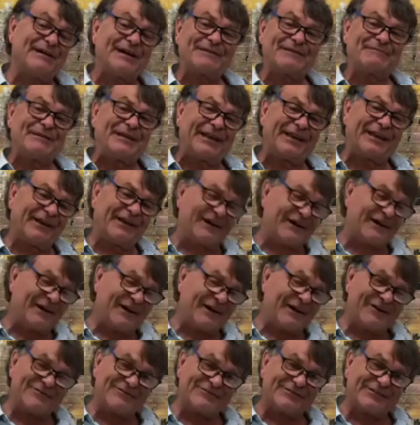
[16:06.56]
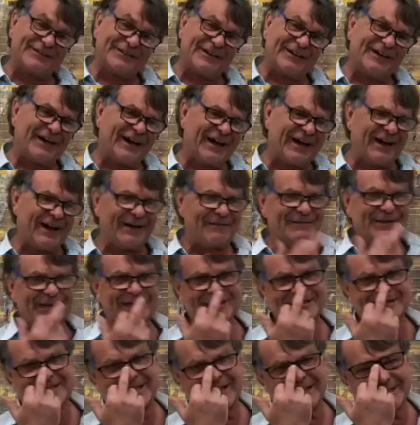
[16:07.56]
me laugh because
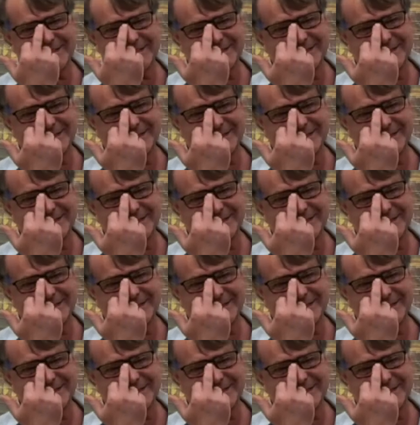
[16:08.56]
that,